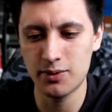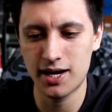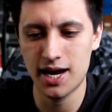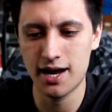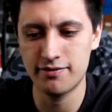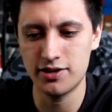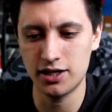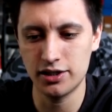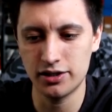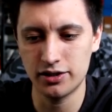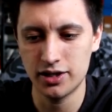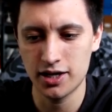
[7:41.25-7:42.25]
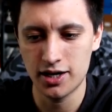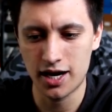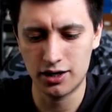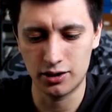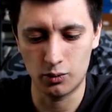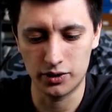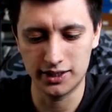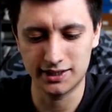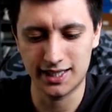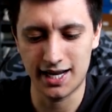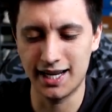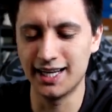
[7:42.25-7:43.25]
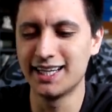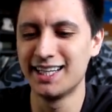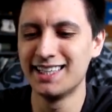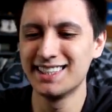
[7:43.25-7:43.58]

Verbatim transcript: We have the little, I don't know what this guy is.